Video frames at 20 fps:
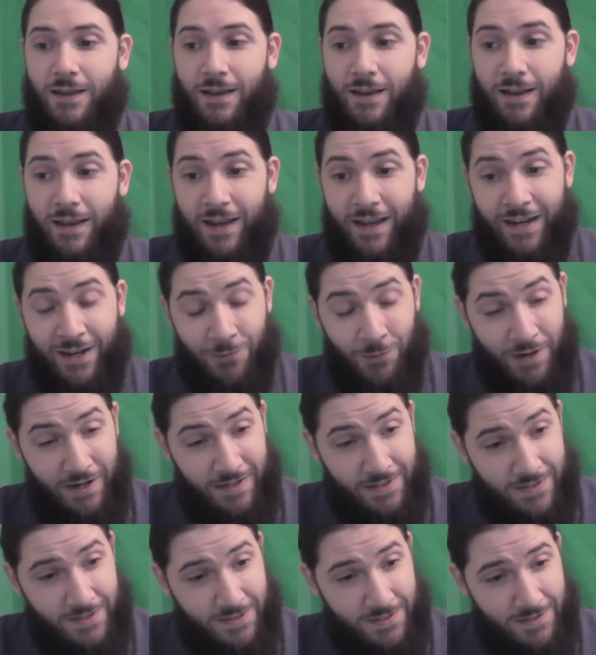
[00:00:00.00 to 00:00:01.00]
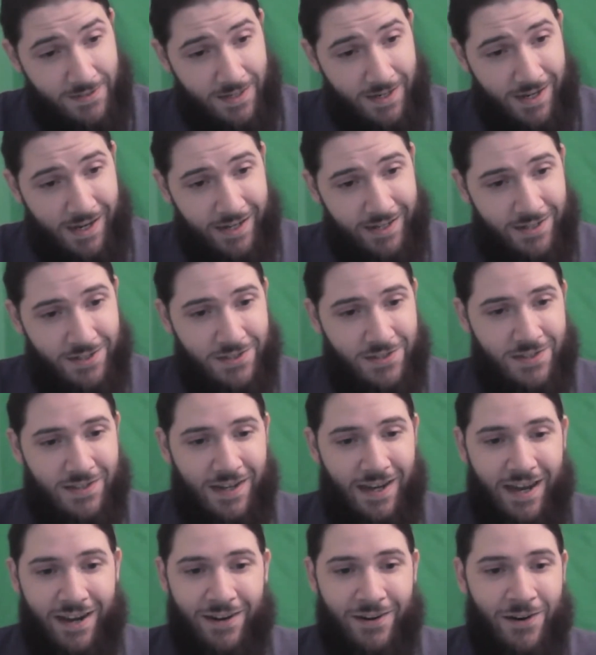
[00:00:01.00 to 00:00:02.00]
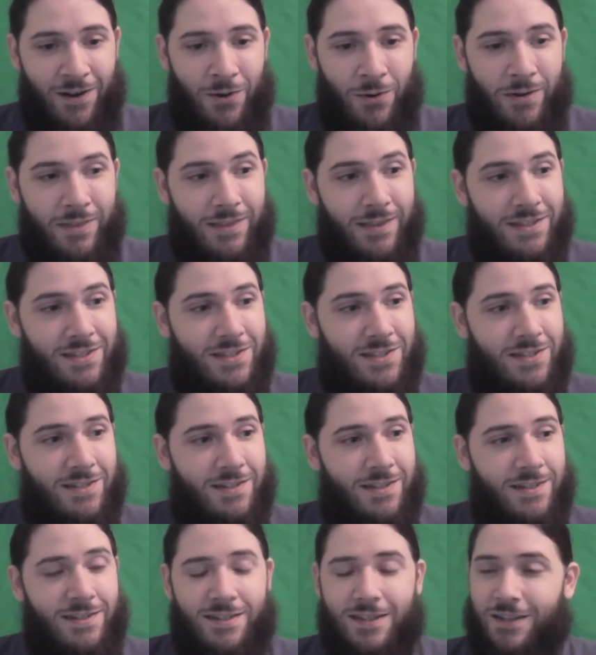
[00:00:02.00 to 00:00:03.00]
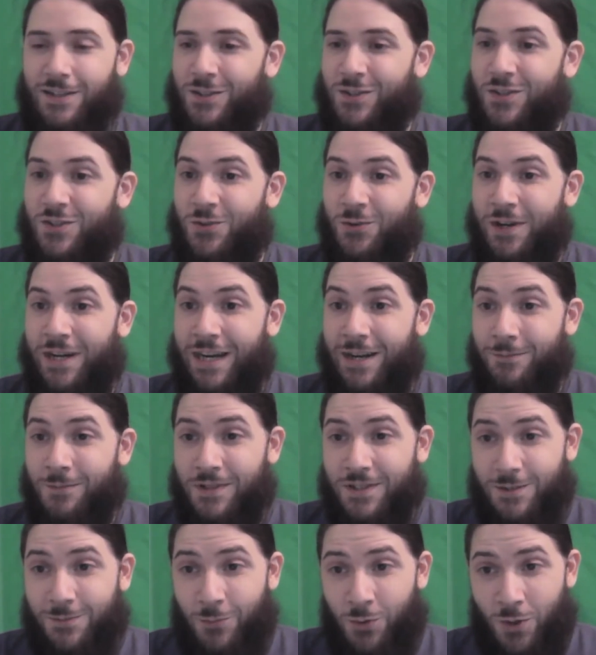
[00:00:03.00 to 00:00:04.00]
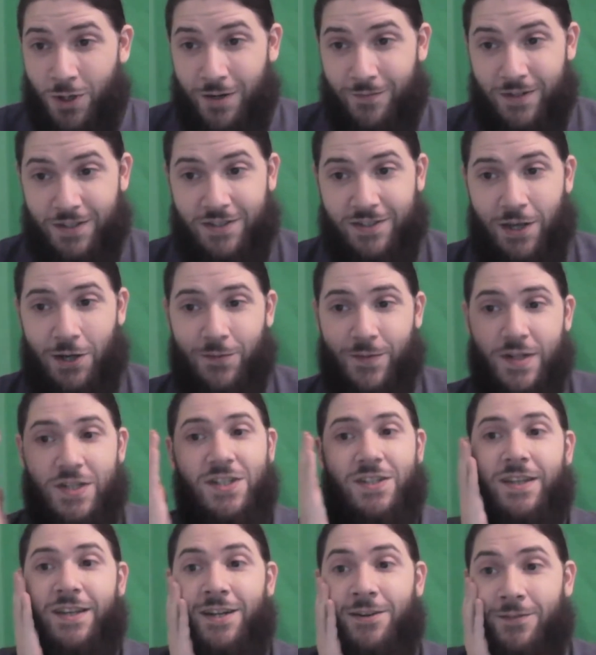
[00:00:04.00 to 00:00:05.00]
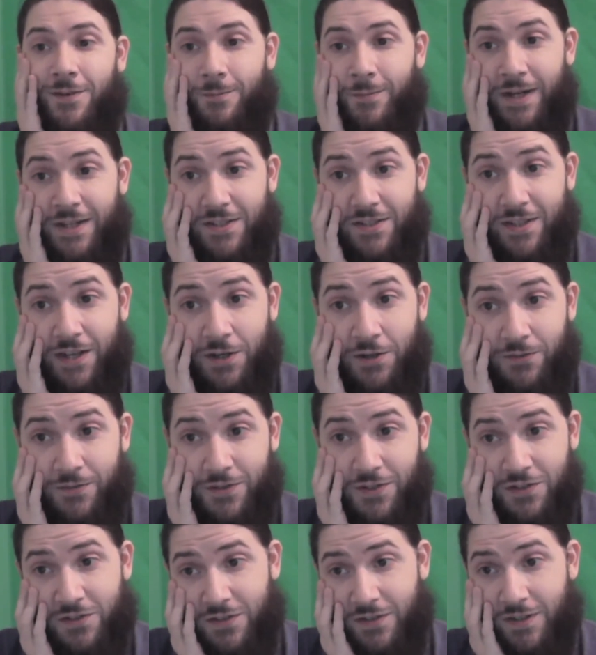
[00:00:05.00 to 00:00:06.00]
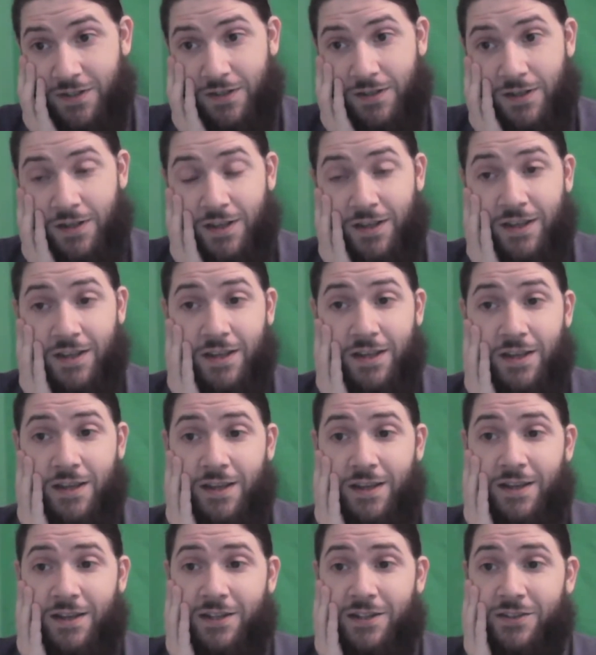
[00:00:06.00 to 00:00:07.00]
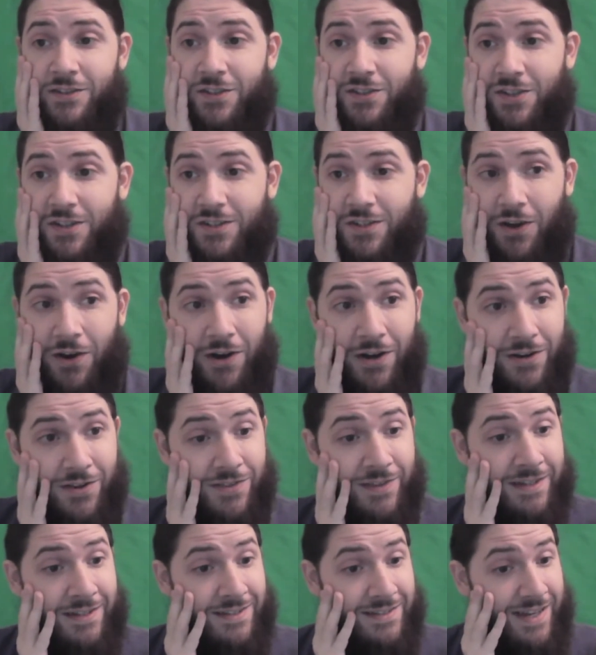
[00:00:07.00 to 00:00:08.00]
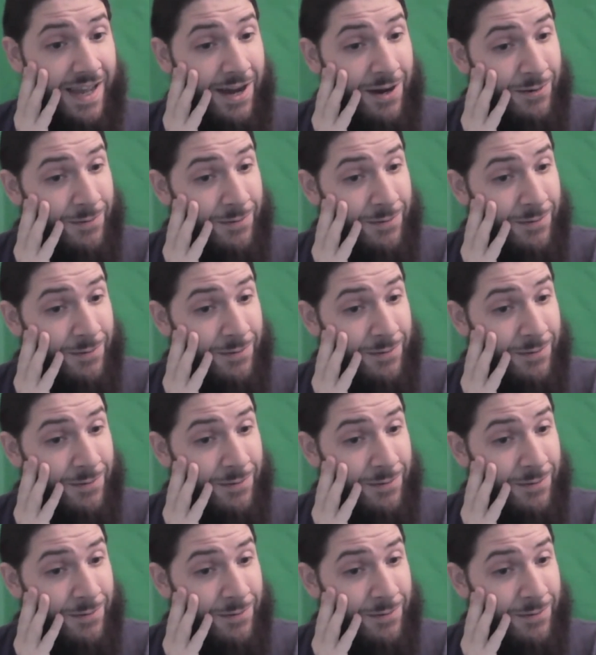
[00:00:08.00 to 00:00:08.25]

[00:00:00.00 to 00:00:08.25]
Anyways, I don't know. This little stream is more of a selfish thing for myself, just to talk things out